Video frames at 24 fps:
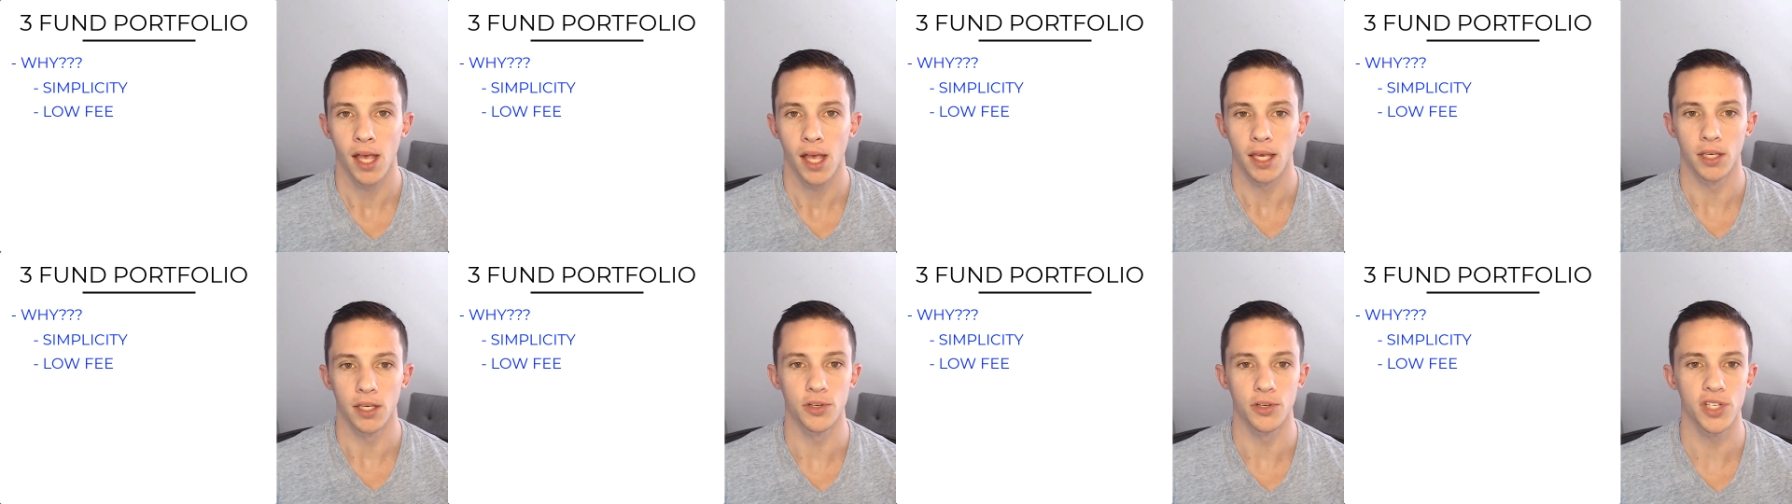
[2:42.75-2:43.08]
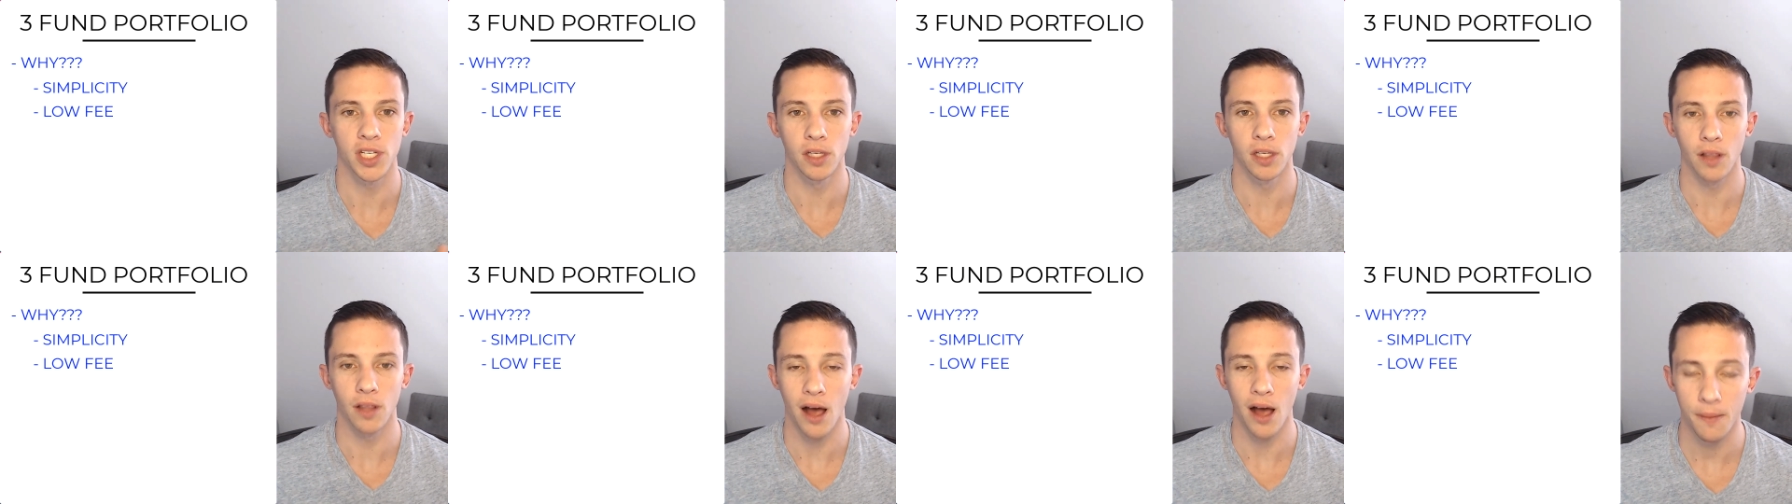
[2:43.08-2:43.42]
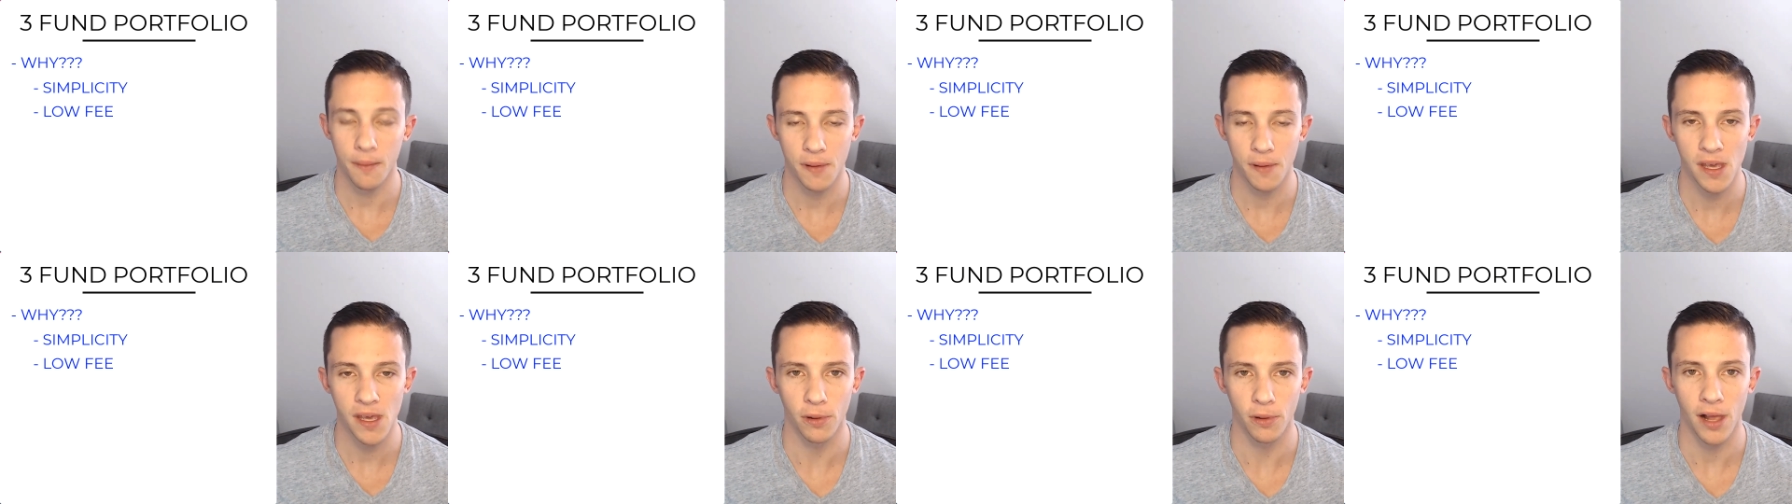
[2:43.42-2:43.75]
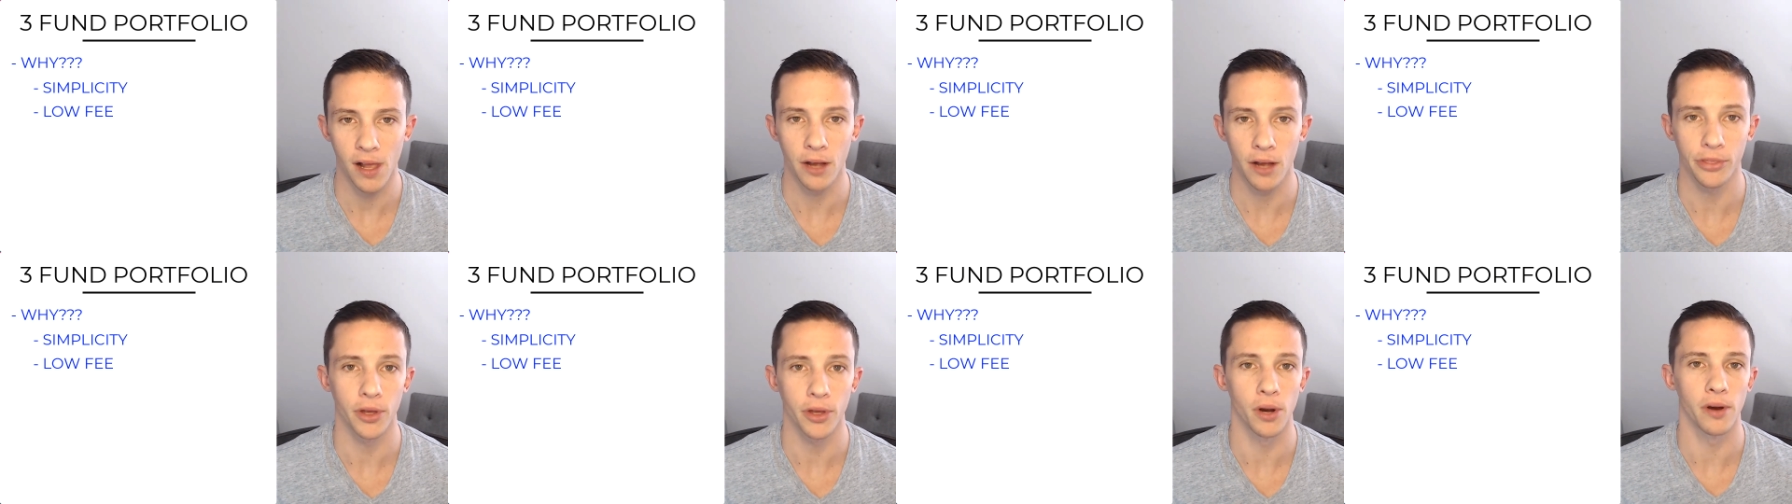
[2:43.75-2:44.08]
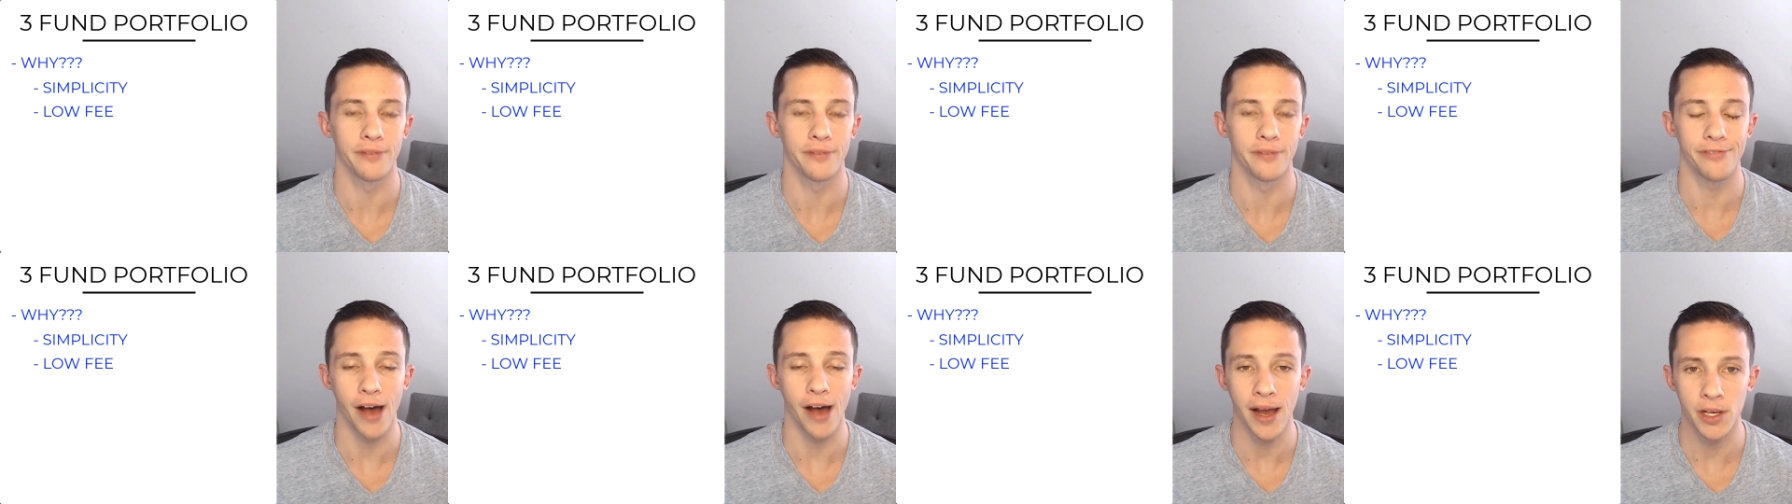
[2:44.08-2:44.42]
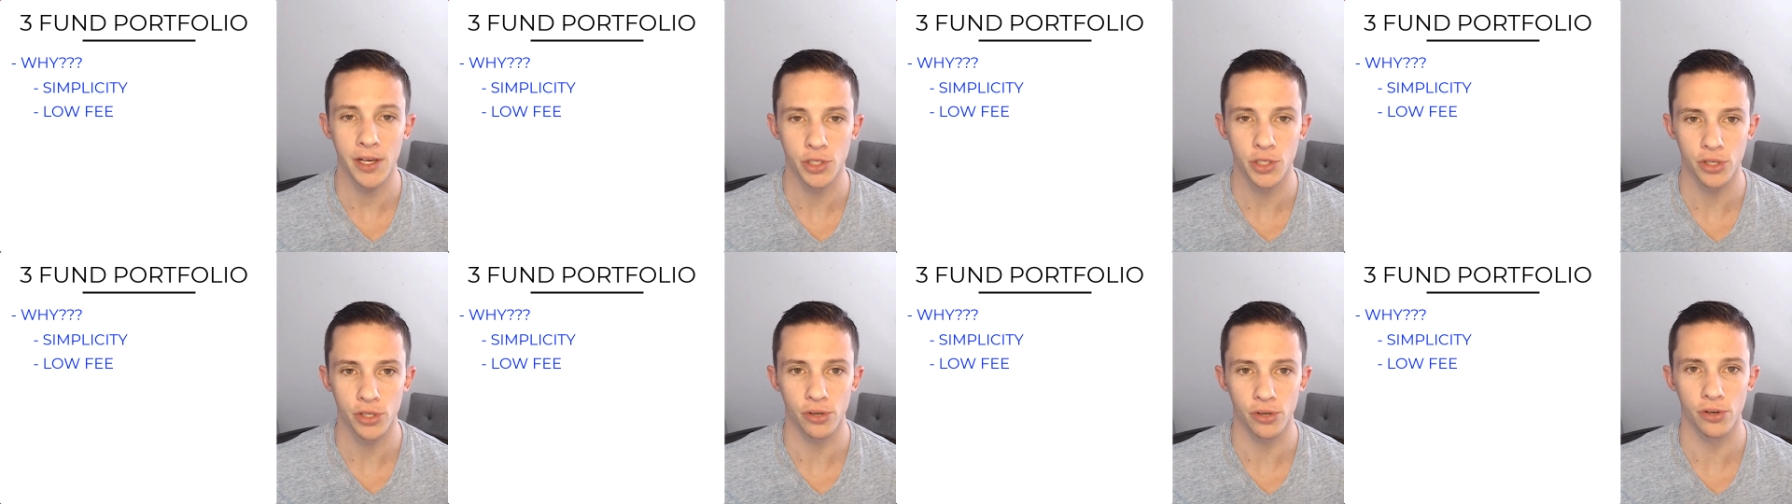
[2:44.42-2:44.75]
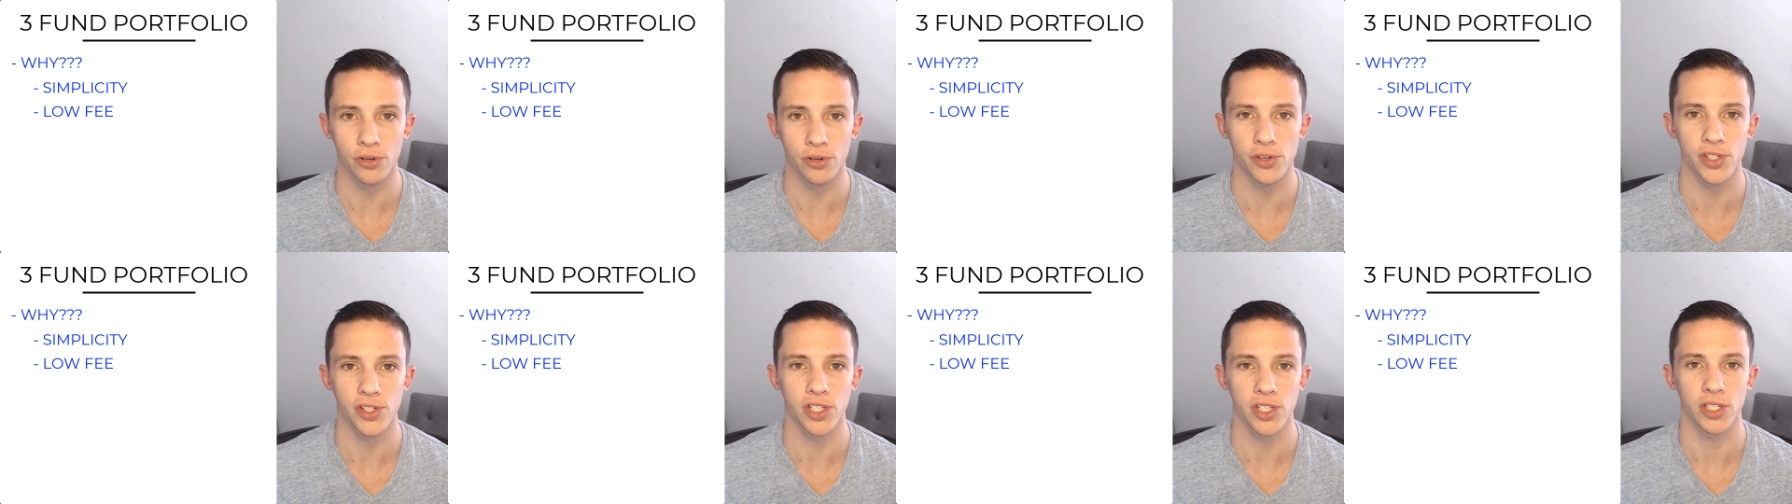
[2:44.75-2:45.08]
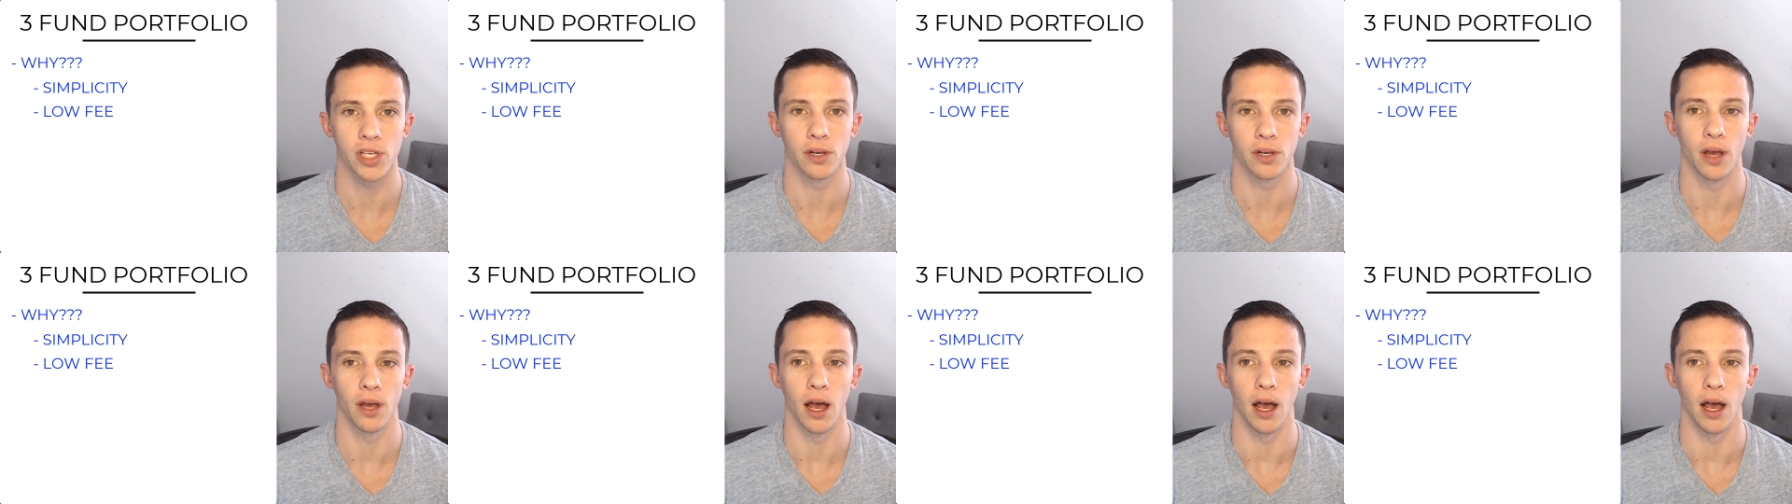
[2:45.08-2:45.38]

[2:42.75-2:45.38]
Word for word: You see a lot of people out there, advisors,